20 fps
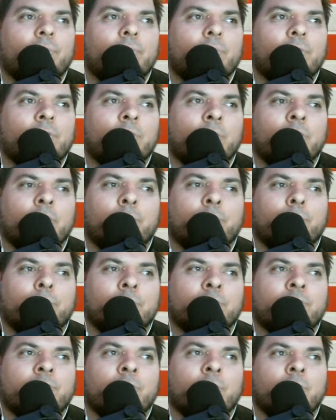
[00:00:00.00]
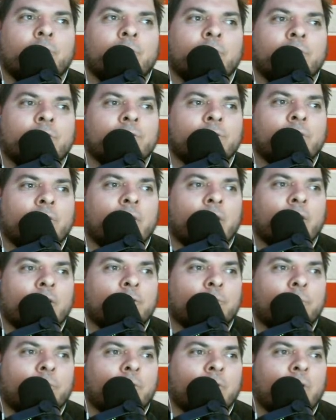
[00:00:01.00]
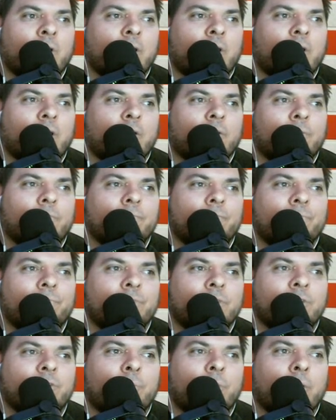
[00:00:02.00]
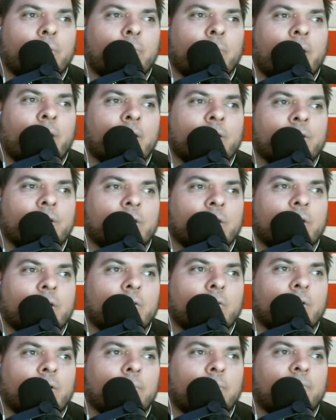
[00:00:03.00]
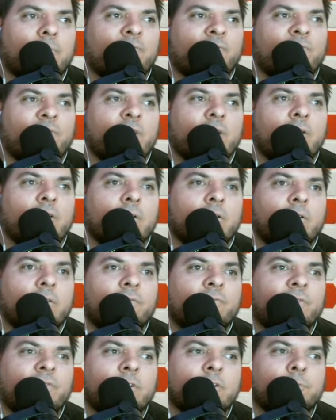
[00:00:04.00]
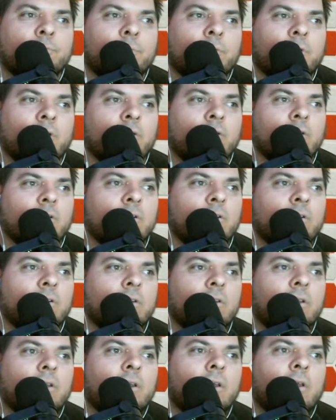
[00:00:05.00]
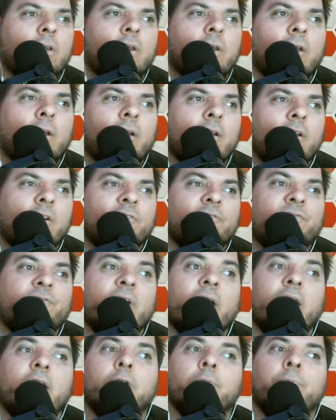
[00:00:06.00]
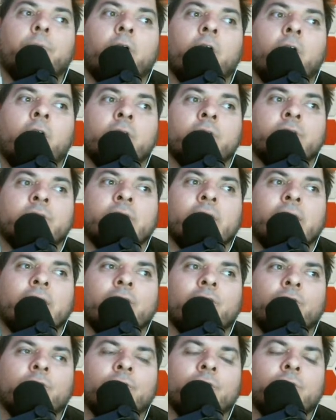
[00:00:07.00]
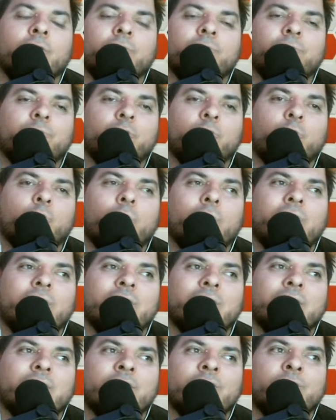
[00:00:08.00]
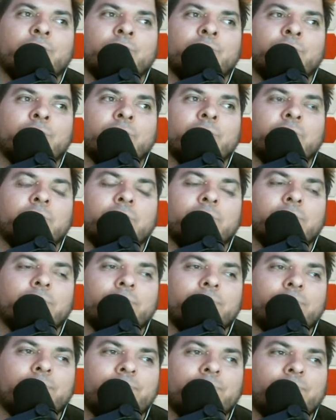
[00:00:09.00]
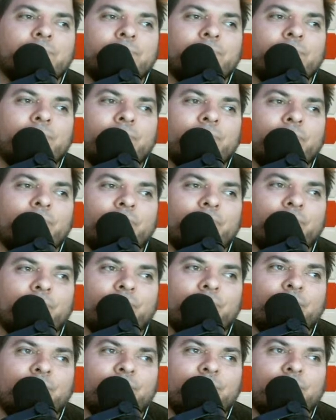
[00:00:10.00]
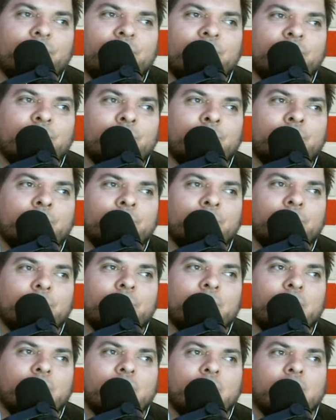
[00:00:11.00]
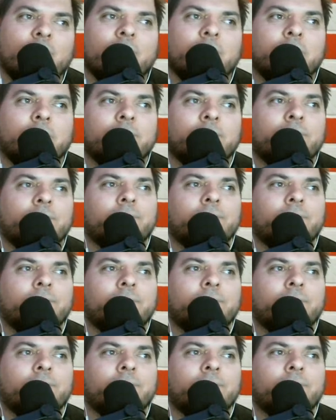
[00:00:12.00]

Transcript: So either bestow curse or counterspell right now. Dispel magic or up fear. Fear's pretty good. Fireball is like your quintessential sorcerer thing, though.